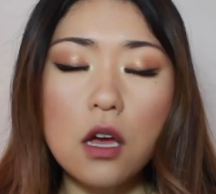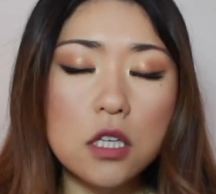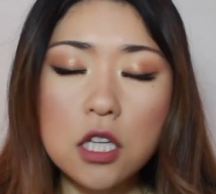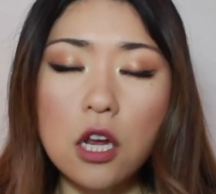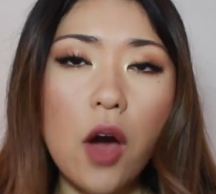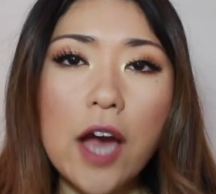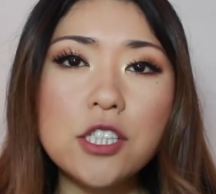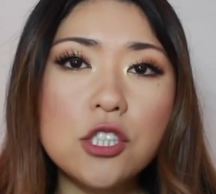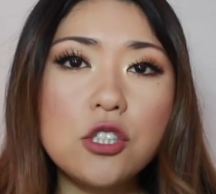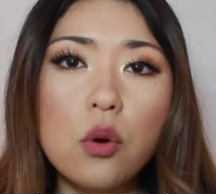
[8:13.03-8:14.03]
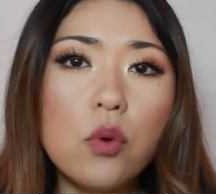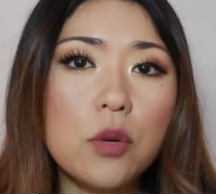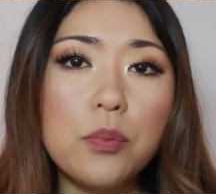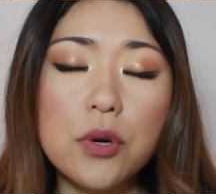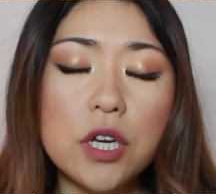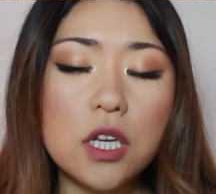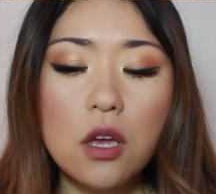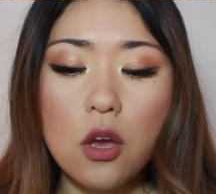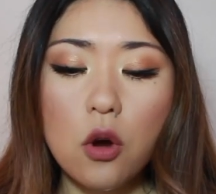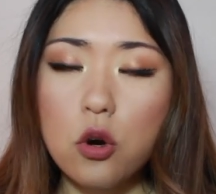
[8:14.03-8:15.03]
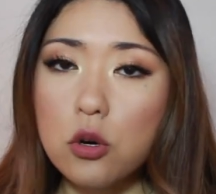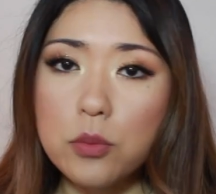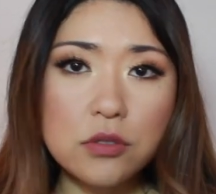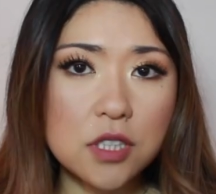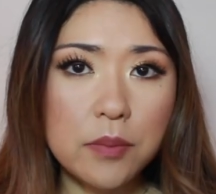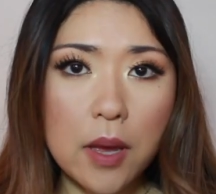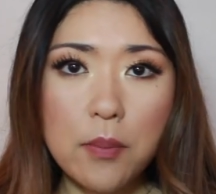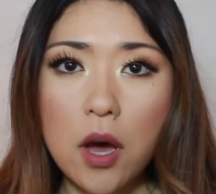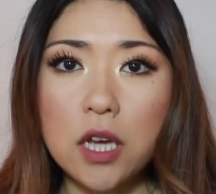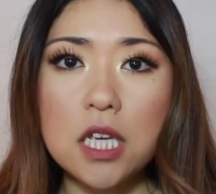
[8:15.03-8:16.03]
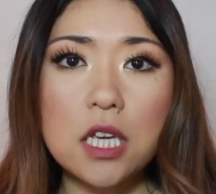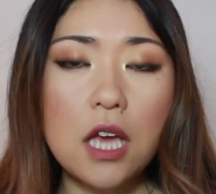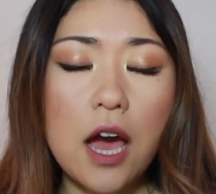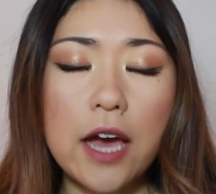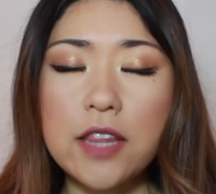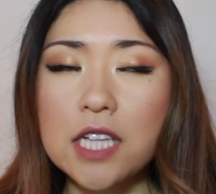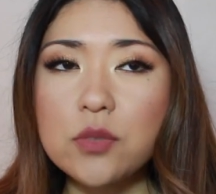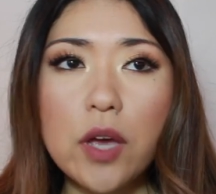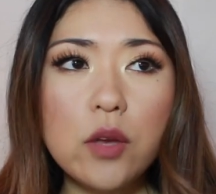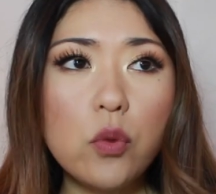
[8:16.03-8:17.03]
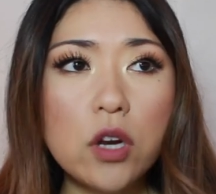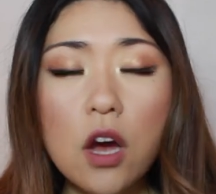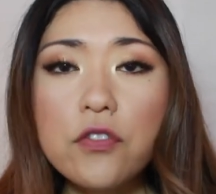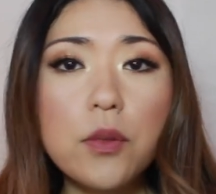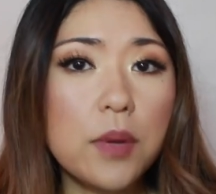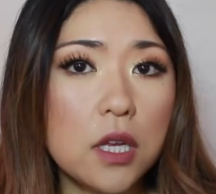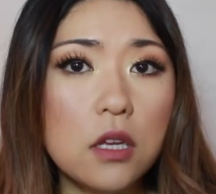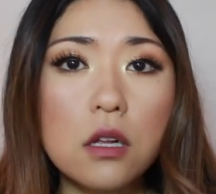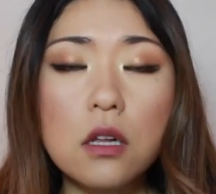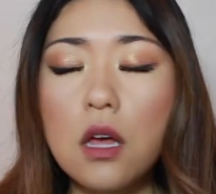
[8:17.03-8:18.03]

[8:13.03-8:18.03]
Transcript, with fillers: you know, I just don't want to put hormones in my body. I, that's why I went off the pill.